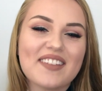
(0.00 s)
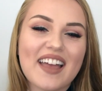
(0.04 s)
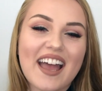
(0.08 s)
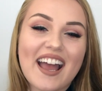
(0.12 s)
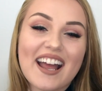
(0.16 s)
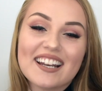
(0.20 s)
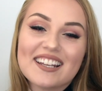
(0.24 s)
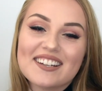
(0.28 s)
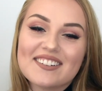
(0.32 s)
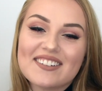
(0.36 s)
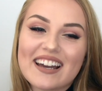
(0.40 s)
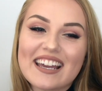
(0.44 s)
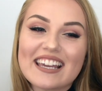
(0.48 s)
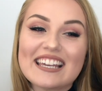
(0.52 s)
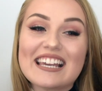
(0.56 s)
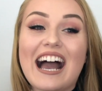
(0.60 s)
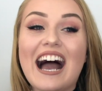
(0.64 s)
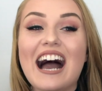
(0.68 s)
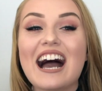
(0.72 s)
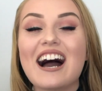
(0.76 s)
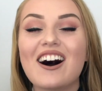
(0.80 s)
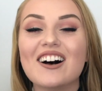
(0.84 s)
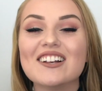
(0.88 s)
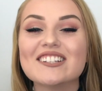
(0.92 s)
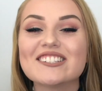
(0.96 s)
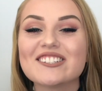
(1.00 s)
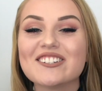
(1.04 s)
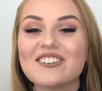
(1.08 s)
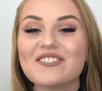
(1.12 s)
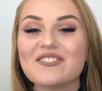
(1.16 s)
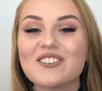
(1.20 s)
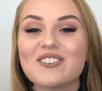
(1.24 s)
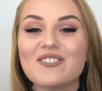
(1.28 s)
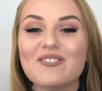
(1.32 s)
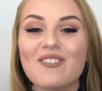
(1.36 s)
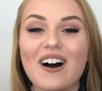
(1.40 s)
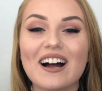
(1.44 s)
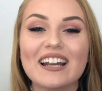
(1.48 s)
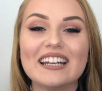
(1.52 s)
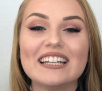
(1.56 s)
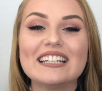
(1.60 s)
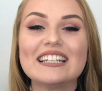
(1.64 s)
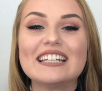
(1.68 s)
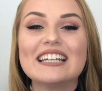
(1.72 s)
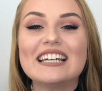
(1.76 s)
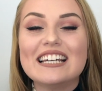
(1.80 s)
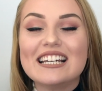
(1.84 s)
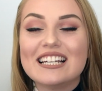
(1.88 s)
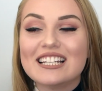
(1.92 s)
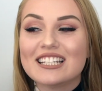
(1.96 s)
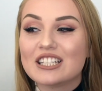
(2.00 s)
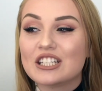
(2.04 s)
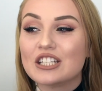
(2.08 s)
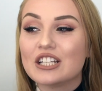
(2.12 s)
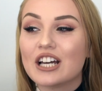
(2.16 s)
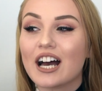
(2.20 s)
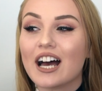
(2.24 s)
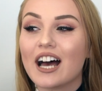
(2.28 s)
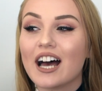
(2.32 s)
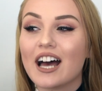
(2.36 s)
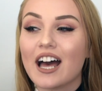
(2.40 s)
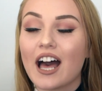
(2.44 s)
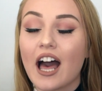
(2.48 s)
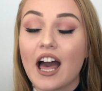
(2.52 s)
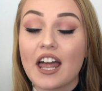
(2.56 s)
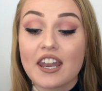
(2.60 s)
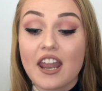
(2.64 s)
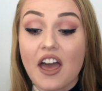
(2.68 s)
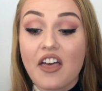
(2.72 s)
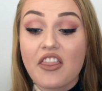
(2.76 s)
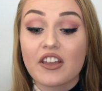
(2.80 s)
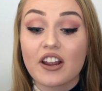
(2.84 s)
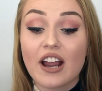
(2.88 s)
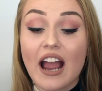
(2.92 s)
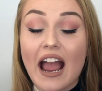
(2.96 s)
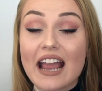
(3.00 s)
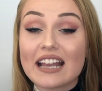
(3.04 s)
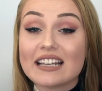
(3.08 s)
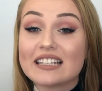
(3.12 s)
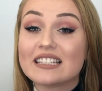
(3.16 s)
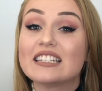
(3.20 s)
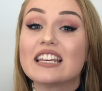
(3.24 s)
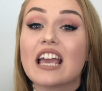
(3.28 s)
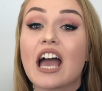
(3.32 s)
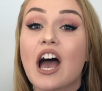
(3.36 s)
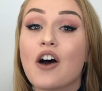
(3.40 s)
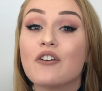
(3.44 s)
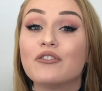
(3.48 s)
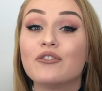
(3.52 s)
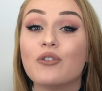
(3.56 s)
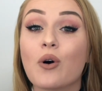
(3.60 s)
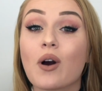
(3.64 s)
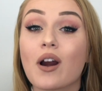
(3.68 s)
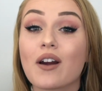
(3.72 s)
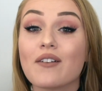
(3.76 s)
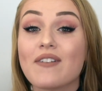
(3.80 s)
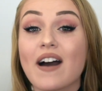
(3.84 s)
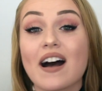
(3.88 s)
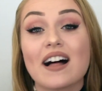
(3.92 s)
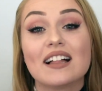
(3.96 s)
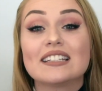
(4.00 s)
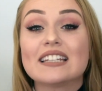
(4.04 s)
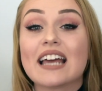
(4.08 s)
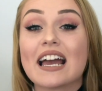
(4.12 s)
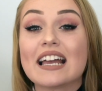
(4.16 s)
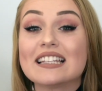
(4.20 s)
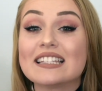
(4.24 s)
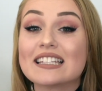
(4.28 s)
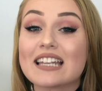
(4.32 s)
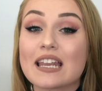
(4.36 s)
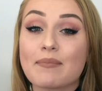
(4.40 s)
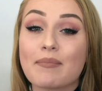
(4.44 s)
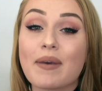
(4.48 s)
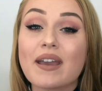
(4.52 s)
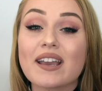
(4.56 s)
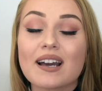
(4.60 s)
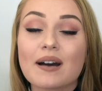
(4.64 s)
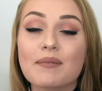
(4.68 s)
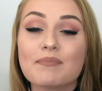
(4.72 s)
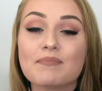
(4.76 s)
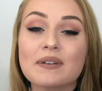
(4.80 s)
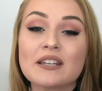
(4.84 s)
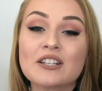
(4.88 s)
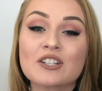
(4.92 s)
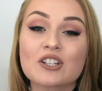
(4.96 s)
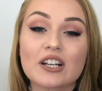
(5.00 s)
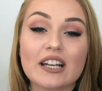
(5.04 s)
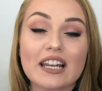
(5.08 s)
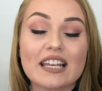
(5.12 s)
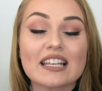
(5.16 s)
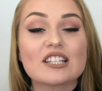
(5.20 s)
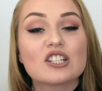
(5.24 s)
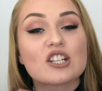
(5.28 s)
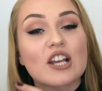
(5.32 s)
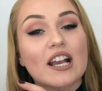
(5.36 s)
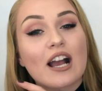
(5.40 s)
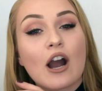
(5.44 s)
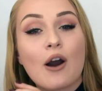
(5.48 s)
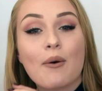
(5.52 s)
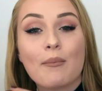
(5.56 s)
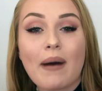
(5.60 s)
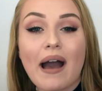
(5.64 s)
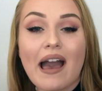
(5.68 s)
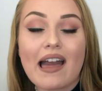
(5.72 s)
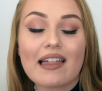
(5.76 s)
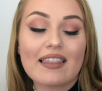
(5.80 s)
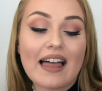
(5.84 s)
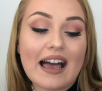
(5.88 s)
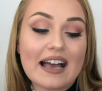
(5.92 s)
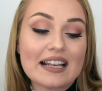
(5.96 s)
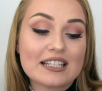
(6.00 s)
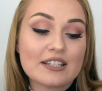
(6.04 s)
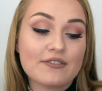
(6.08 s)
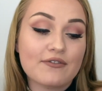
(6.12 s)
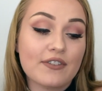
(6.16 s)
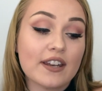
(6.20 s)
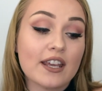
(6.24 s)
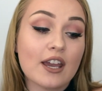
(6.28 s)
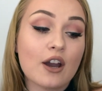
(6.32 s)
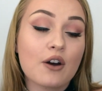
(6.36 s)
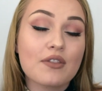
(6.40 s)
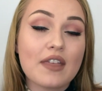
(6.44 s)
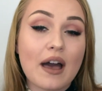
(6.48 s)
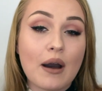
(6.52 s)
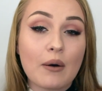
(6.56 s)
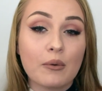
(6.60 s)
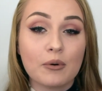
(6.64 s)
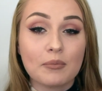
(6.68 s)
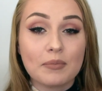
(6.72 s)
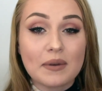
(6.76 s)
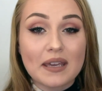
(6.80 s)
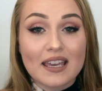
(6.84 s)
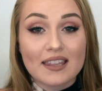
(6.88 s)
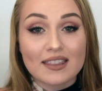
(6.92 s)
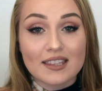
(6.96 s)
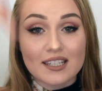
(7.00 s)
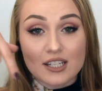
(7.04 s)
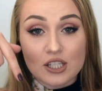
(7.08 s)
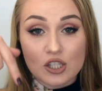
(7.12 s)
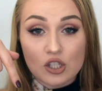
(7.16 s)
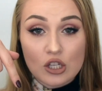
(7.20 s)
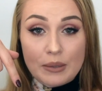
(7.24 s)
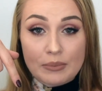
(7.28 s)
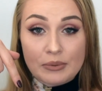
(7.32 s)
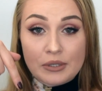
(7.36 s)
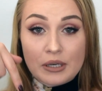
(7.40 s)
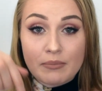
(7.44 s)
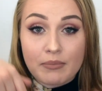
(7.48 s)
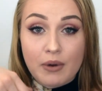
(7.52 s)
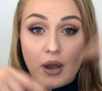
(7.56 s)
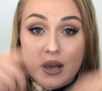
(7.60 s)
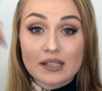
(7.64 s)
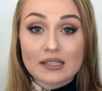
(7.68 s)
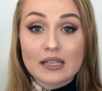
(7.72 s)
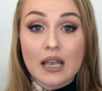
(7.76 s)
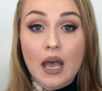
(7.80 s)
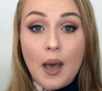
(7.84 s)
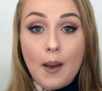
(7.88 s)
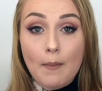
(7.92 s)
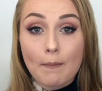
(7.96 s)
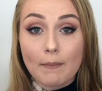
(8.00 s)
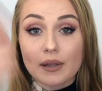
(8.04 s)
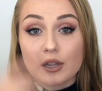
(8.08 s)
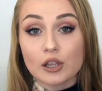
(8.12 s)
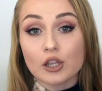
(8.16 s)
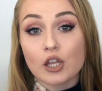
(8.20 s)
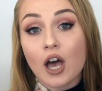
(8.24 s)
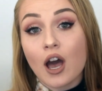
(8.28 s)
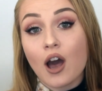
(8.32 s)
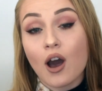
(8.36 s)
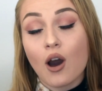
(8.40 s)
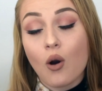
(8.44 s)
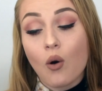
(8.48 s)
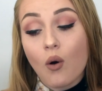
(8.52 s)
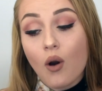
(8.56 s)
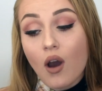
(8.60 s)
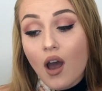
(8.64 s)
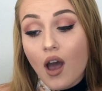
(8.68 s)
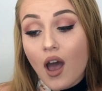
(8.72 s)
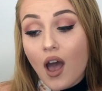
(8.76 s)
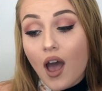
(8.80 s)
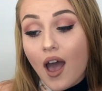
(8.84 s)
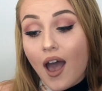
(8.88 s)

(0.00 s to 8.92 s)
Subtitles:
Anyway, yeah, also if you wanted another idea for Valentine's Day makeup, be sure to check out my last video. That will be in the description box below.